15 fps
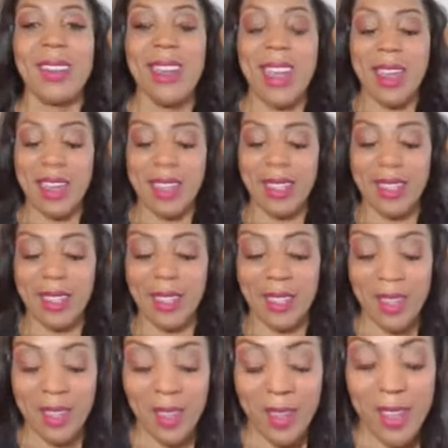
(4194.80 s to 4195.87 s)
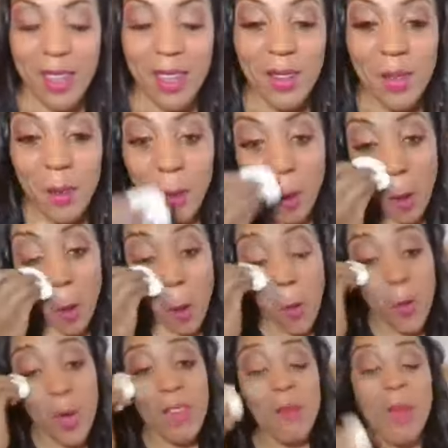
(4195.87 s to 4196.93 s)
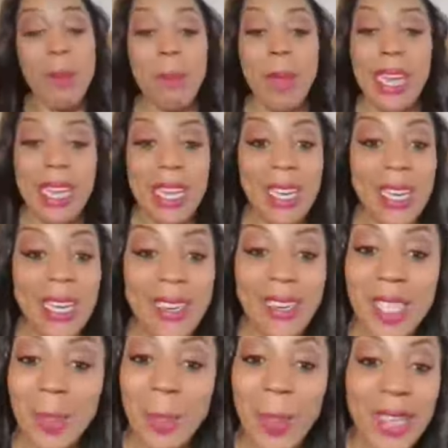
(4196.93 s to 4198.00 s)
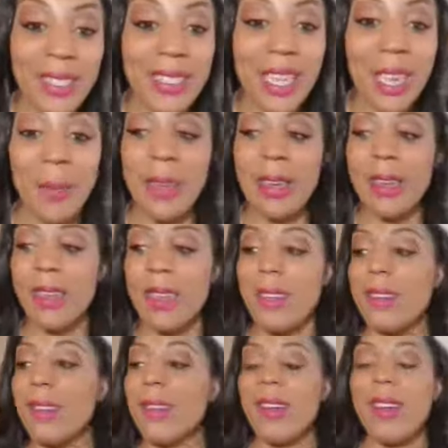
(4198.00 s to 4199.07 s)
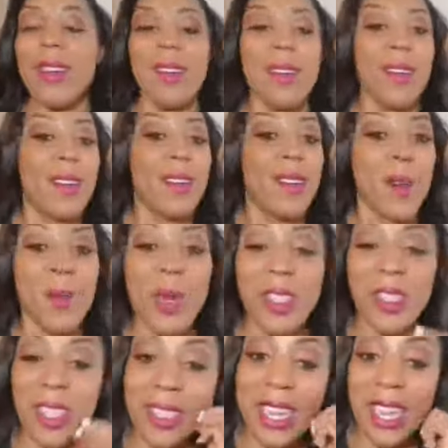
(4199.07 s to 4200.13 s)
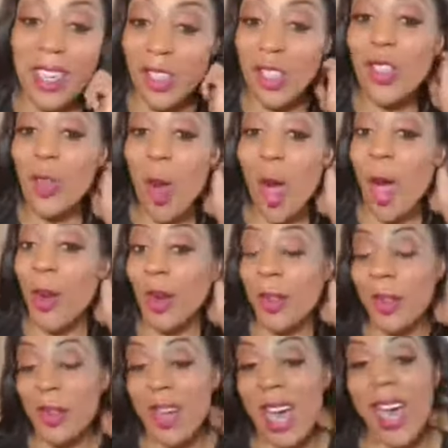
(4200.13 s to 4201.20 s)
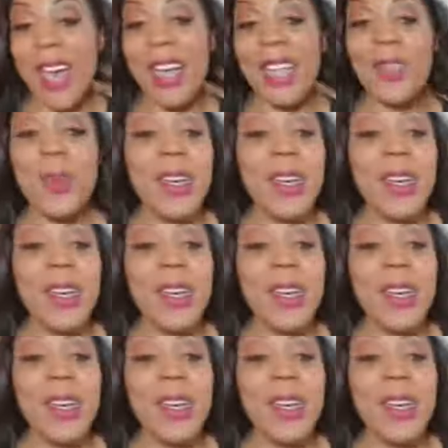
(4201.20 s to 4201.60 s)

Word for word: Yes. We've been making it in this pandemic. We're just getting stronger, you guys.